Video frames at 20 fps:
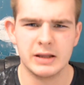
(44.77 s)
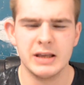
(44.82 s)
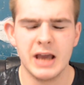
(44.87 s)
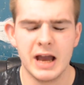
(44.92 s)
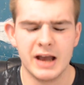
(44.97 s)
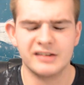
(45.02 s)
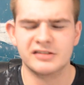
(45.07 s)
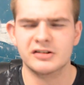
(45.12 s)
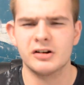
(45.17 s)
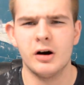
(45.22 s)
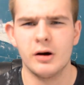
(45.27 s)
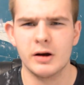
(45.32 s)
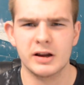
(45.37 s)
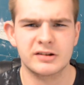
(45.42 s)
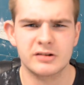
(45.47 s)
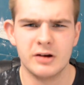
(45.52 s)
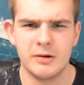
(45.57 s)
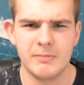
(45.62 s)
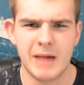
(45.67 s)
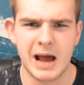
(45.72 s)
yeah it's got
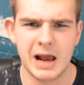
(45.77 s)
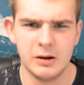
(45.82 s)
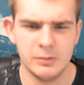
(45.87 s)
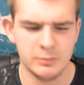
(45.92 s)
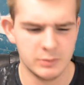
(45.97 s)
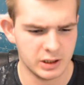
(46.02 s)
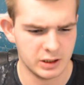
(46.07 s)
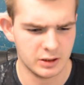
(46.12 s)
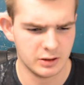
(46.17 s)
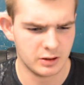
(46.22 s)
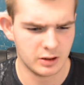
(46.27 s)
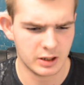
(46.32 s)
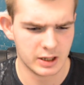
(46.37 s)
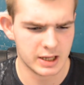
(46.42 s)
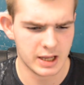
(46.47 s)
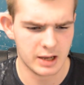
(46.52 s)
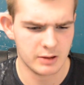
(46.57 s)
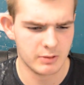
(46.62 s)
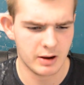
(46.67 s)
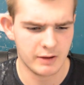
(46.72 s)
it's got malum in it oh,
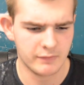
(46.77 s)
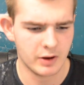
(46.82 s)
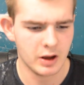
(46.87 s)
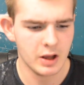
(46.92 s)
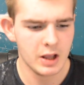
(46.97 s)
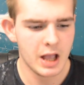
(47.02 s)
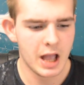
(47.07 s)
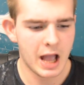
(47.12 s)
okay whatever